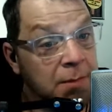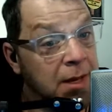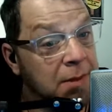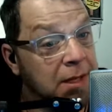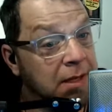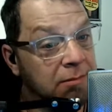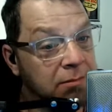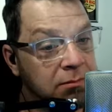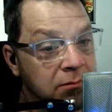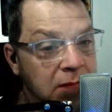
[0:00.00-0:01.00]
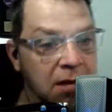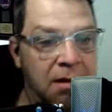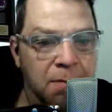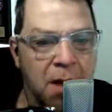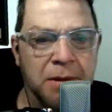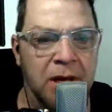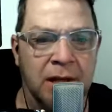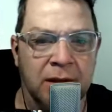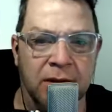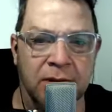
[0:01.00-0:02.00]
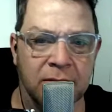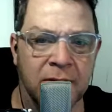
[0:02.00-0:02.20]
Maybe. I don't know. Probably not, though.